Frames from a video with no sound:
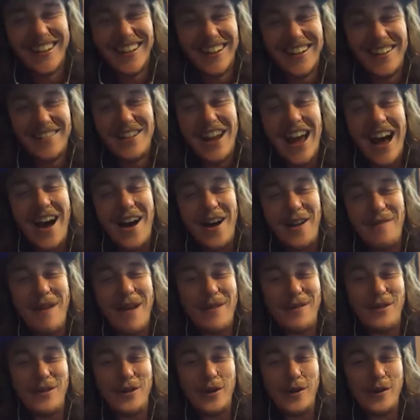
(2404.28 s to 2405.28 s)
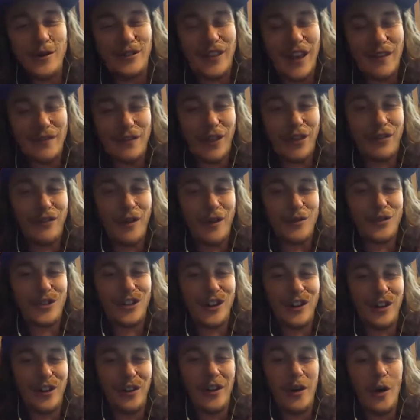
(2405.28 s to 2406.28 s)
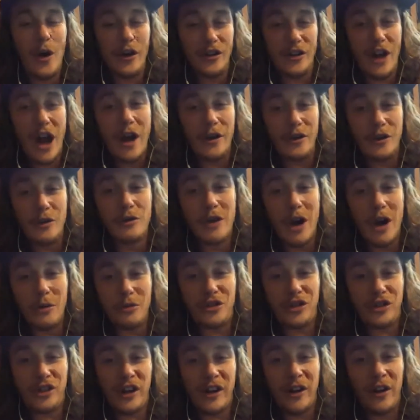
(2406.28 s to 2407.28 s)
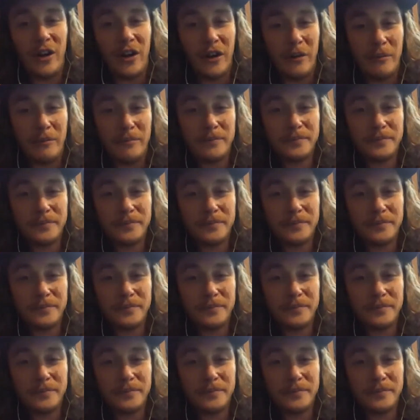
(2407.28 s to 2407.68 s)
No, maybe you just have to throw shit on, or no, you go shit on them.